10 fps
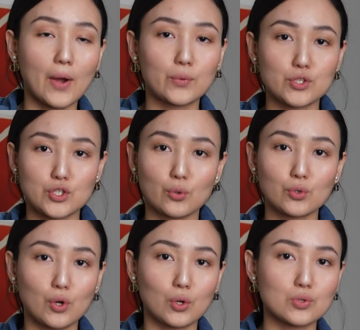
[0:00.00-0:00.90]
I will show
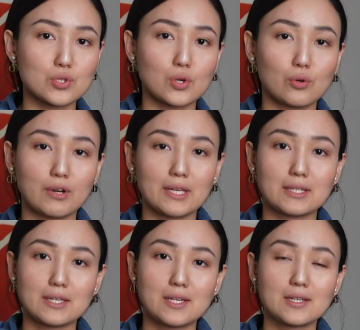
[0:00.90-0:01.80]
you also right
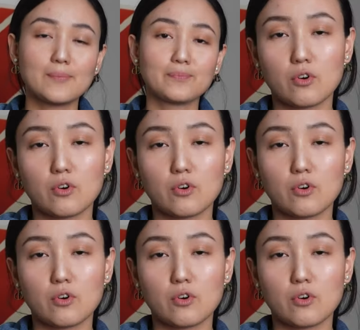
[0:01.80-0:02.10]
here.